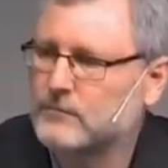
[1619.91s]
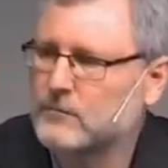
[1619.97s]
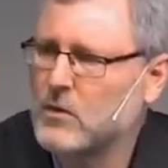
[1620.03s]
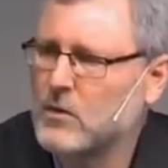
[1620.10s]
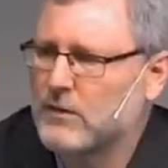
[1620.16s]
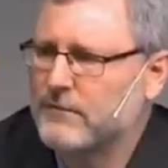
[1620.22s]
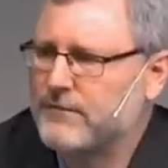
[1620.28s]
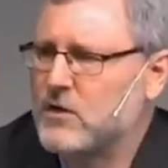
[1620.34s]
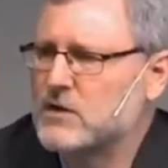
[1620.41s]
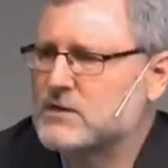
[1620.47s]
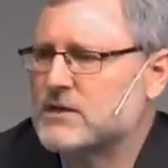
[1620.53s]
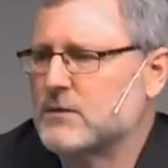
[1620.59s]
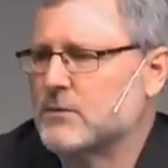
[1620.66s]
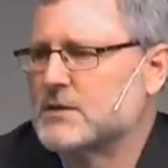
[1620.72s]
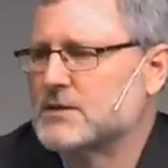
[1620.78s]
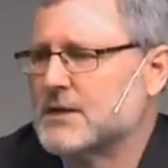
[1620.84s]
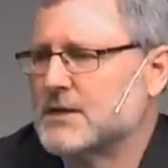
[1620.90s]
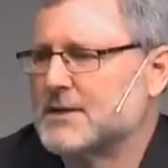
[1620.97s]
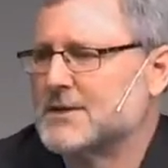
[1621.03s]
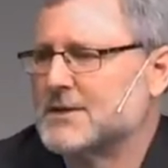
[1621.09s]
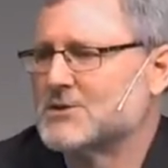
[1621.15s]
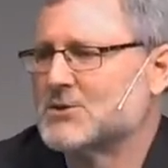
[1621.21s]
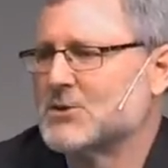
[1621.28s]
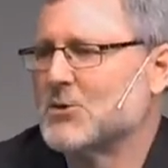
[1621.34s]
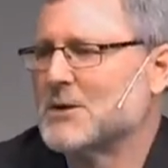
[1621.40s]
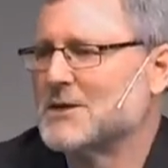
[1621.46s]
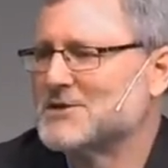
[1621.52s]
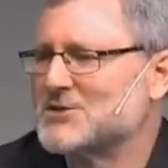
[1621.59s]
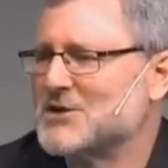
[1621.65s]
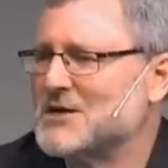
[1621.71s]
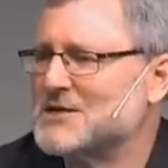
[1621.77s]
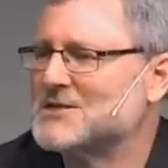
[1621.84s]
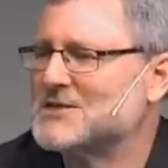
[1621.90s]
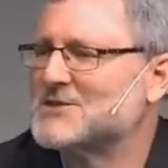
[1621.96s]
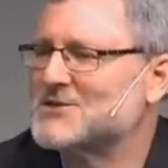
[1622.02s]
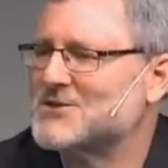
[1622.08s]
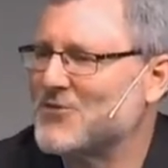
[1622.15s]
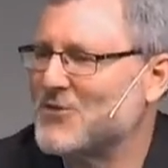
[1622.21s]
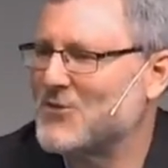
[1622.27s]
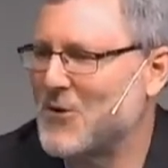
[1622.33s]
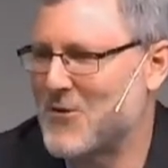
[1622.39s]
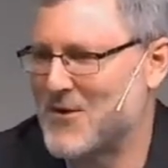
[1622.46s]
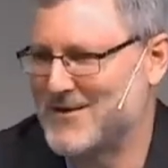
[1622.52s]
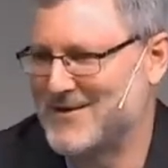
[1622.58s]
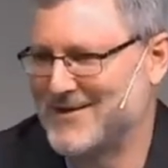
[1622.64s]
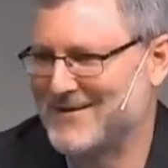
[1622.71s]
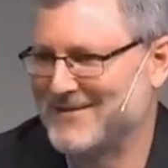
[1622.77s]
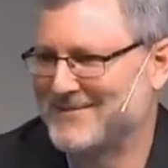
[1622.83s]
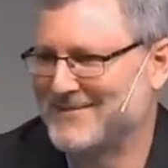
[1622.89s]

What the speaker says: Well, the first thing we see in this story is Jesus' authority.